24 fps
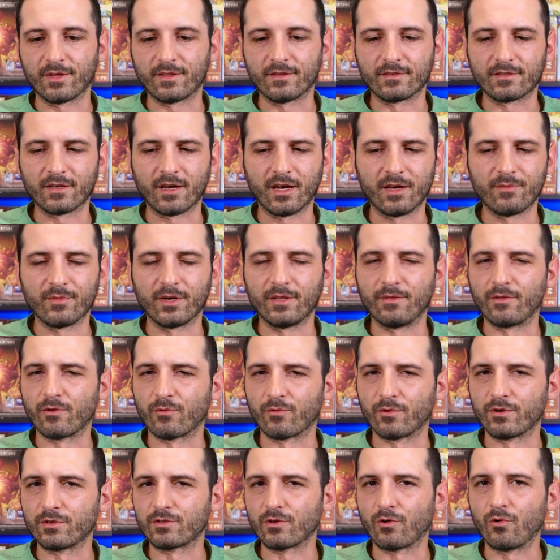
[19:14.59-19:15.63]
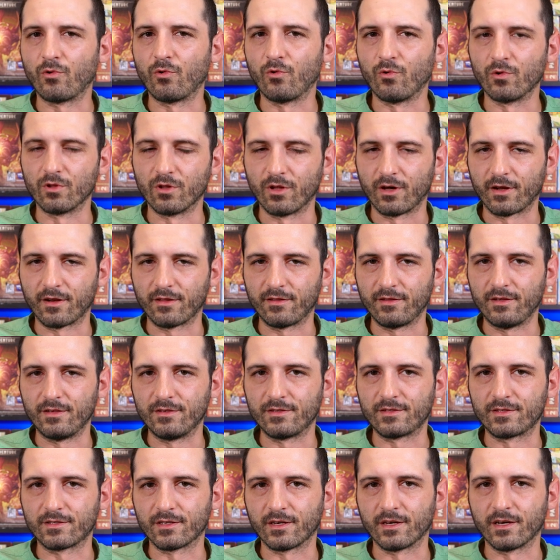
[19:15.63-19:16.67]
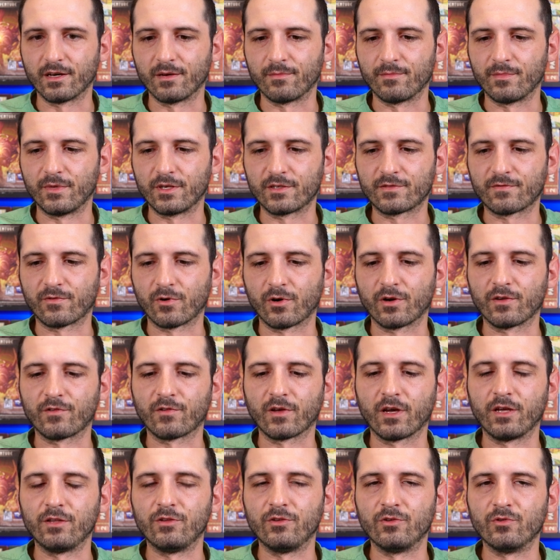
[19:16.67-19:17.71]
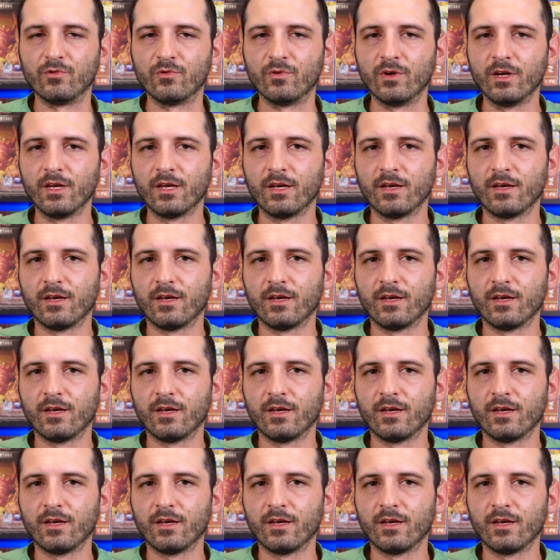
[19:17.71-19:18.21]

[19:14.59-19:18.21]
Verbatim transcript: At the time, I, there weren't a whole lot of these, um, as far as I knew.